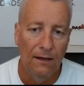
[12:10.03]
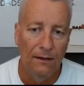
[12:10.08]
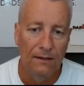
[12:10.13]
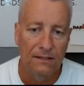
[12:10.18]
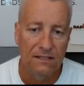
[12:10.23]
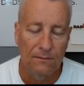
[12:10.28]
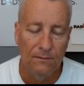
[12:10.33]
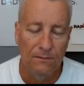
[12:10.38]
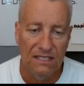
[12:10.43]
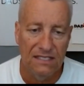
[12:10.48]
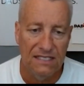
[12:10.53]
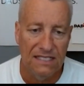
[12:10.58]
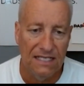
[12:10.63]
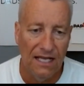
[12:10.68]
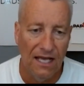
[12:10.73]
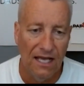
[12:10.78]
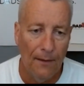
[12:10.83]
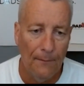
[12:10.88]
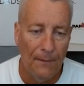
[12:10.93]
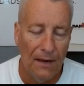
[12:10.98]
send me a
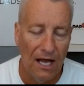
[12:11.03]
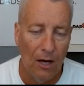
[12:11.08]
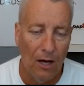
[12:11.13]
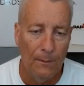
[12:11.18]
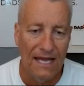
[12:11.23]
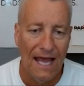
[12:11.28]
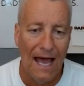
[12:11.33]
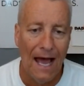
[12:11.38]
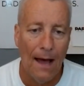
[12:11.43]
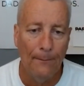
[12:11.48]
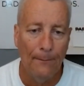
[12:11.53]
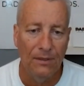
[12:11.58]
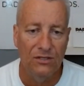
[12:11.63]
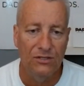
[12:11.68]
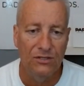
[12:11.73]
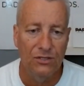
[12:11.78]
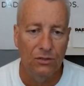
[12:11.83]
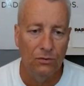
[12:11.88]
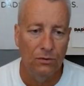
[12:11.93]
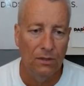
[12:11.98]
DM, and I'll be happy
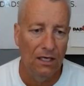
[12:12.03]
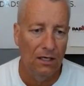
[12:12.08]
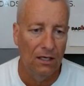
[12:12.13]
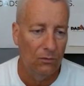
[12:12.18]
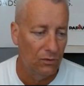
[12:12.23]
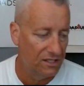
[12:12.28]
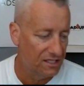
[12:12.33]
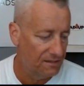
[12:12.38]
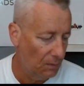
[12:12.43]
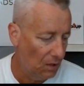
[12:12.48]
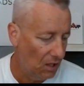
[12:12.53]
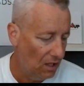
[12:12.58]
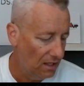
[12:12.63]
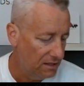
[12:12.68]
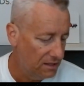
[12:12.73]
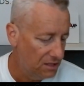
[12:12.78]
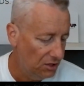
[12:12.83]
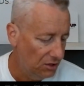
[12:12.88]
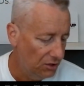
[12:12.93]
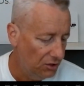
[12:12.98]
to respond
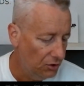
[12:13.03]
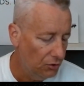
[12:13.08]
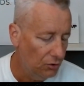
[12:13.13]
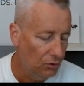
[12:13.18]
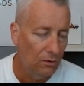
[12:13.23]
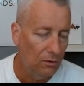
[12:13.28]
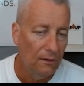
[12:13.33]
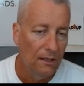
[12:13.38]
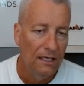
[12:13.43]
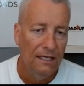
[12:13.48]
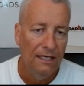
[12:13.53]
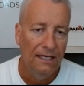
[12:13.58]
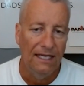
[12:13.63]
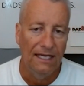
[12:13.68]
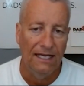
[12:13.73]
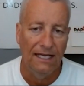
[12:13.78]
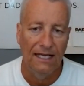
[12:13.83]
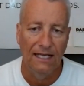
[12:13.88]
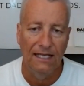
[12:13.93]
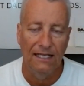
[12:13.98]
to you.
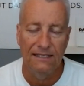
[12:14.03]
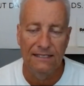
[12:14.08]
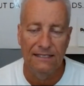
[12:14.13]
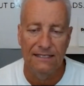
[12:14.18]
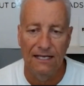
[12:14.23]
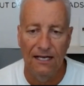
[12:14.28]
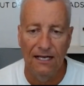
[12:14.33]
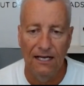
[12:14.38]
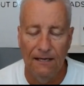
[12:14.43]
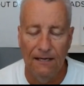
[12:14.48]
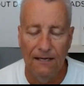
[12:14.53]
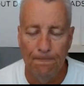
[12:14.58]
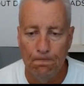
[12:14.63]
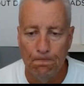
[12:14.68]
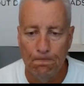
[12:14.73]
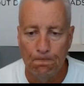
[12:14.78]
And